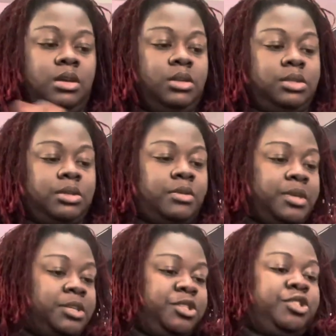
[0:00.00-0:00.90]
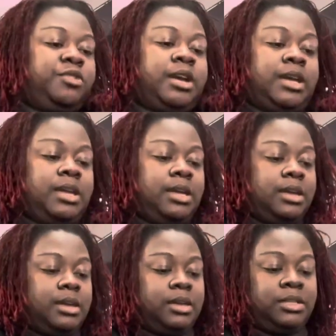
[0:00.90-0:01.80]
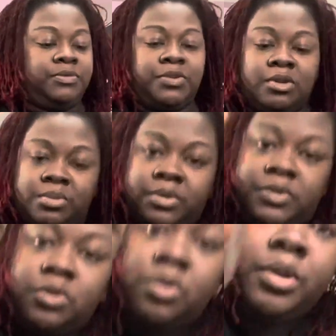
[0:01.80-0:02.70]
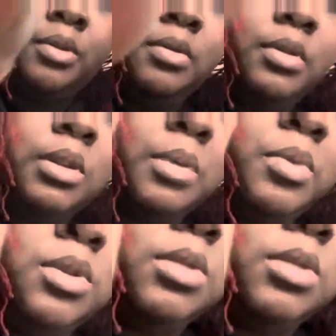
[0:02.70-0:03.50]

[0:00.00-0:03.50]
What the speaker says: So this tray is filled with soil, and I'm just